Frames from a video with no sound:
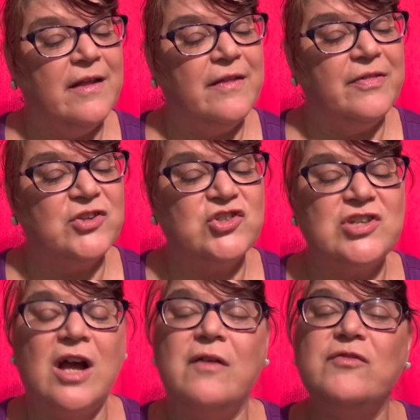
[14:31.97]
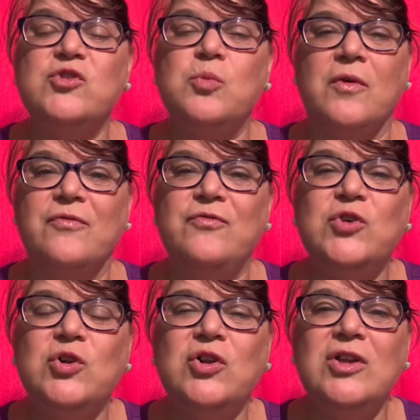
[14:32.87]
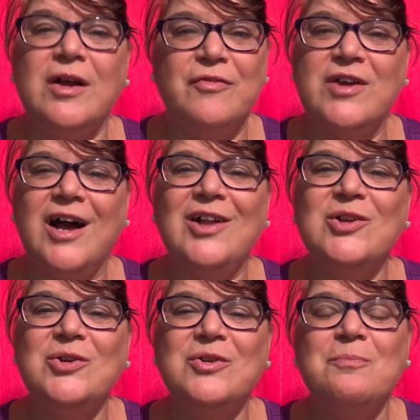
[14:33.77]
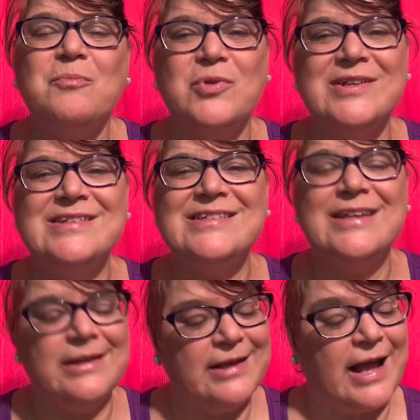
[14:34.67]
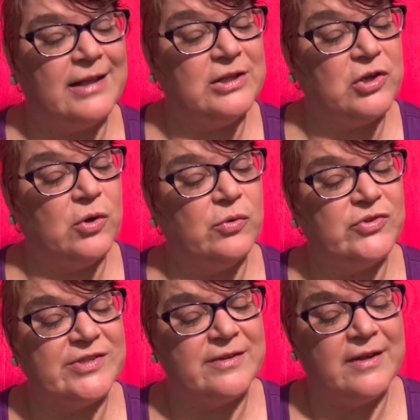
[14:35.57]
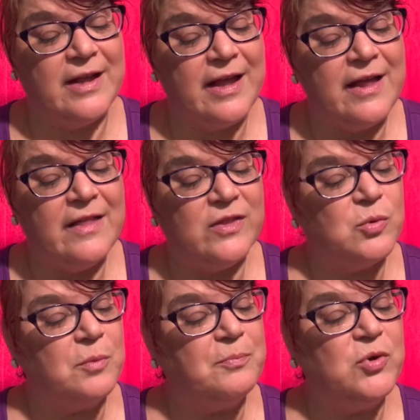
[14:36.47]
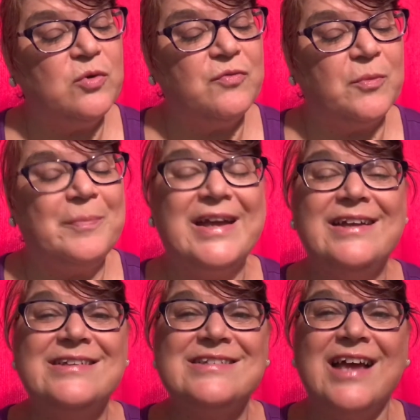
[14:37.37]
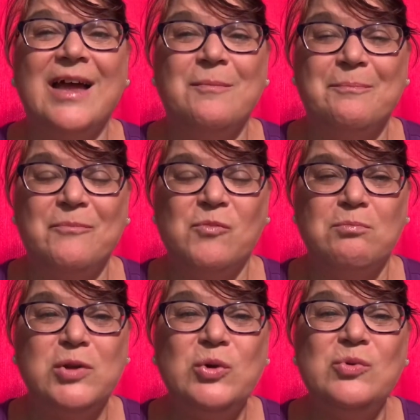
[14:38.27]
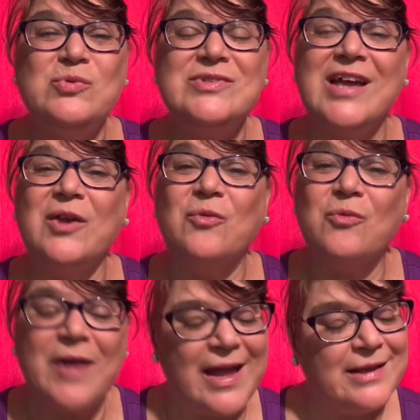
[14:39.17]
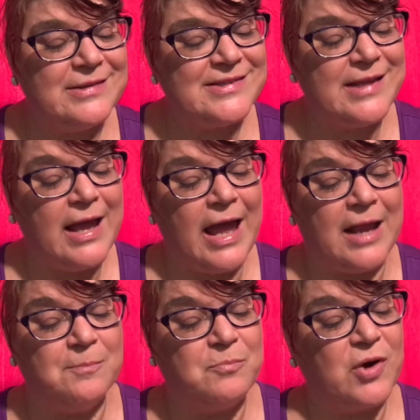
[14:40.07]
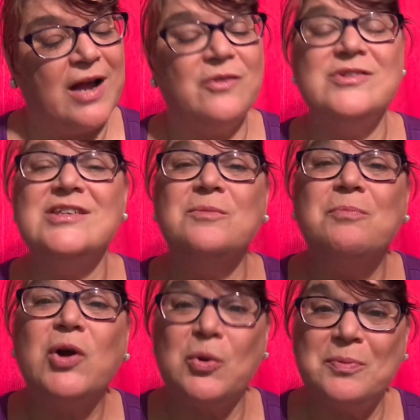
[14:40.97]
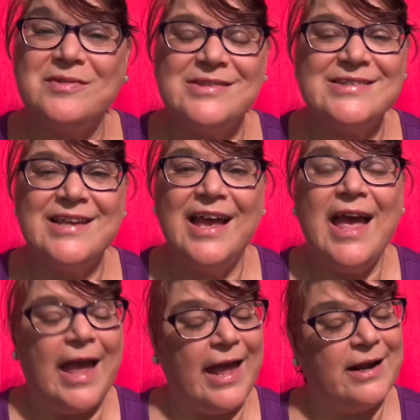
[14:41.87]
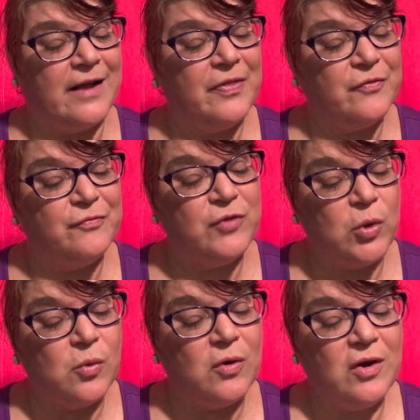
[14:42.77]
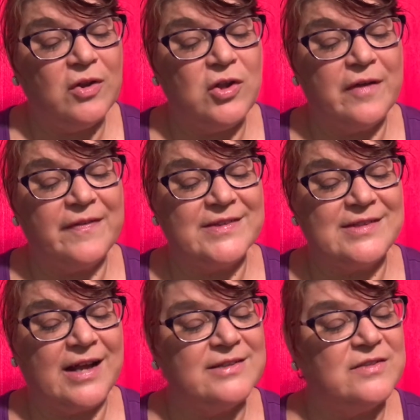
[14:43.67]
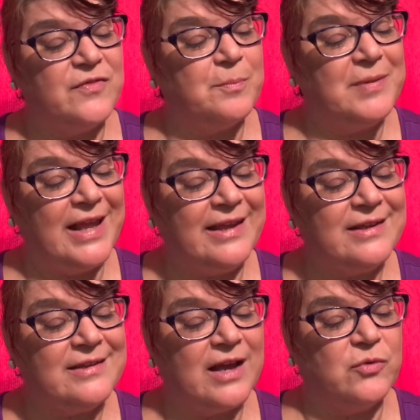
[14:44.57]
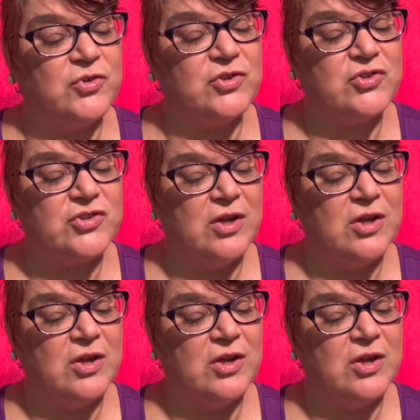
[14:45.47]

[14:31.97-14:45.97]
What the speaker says: the shelves were full of colored prints and calicos. There were beautiful pinks and blues and reds and browns and purples, and on the floor along the sides of the plank counters